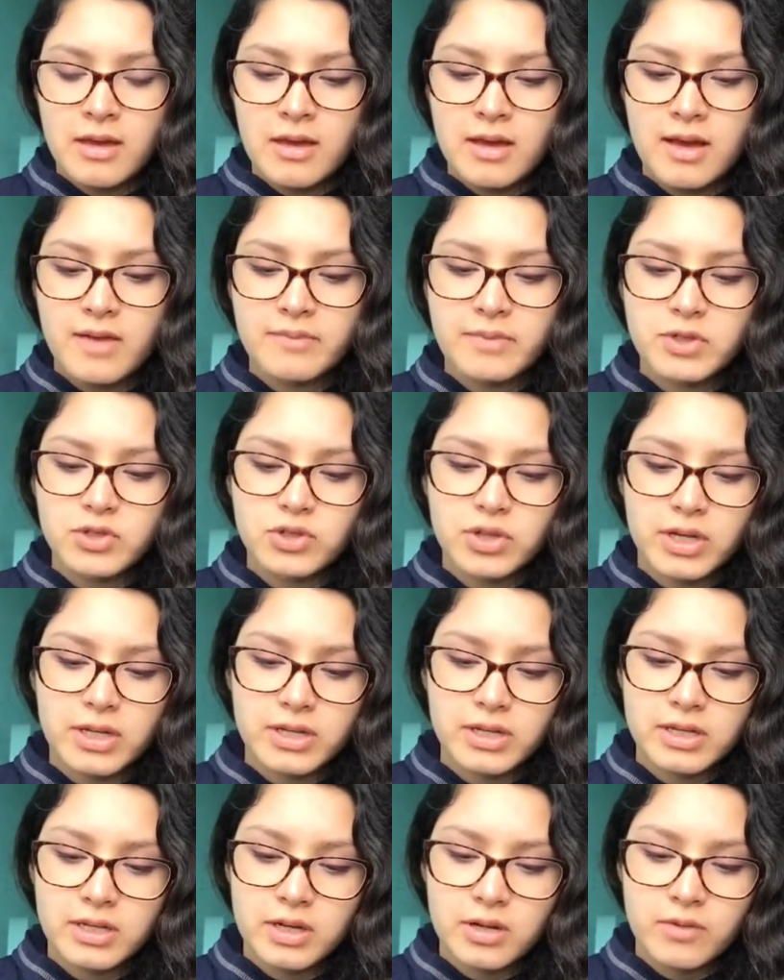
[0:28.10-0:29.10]
I've been
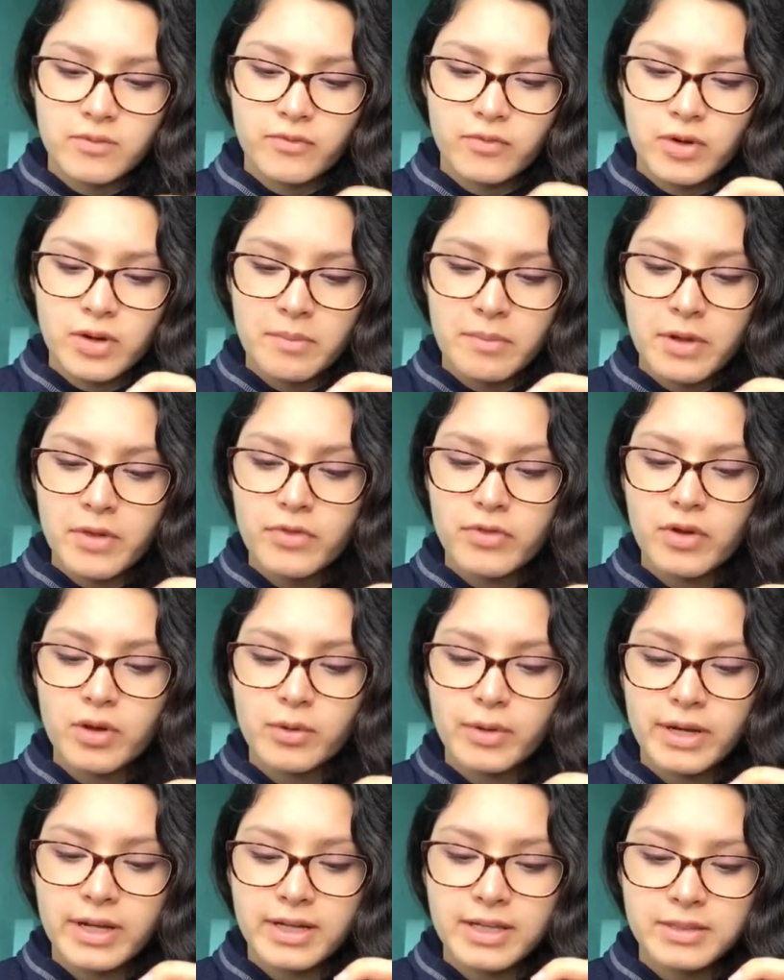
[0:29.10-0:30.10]
trying it out for a month
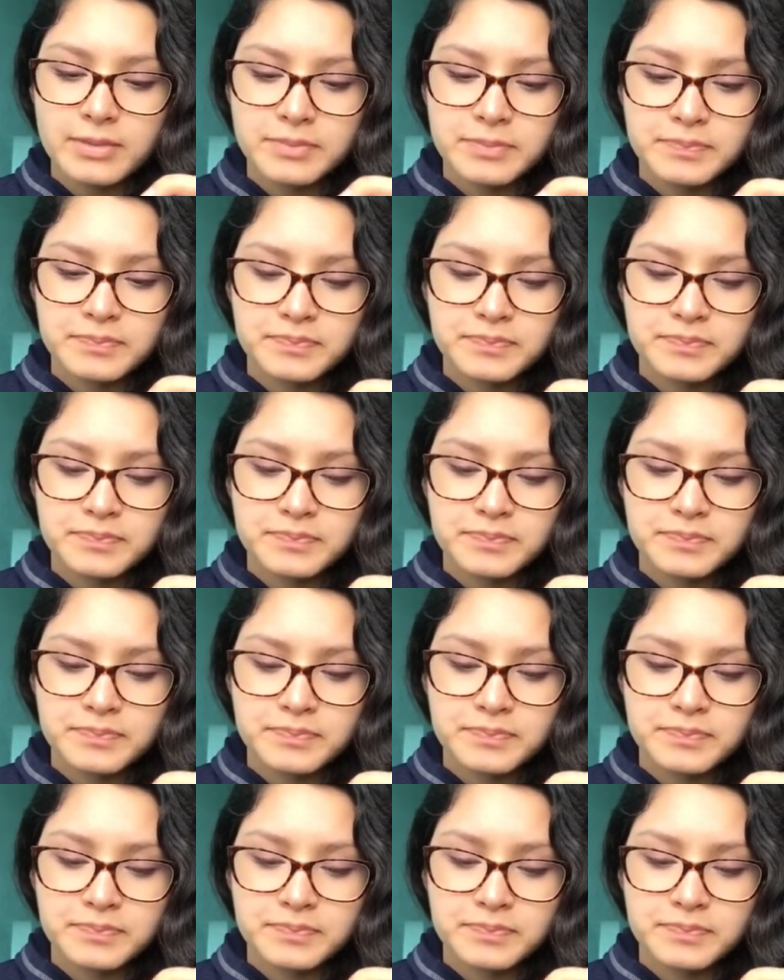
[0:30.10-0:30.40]
already.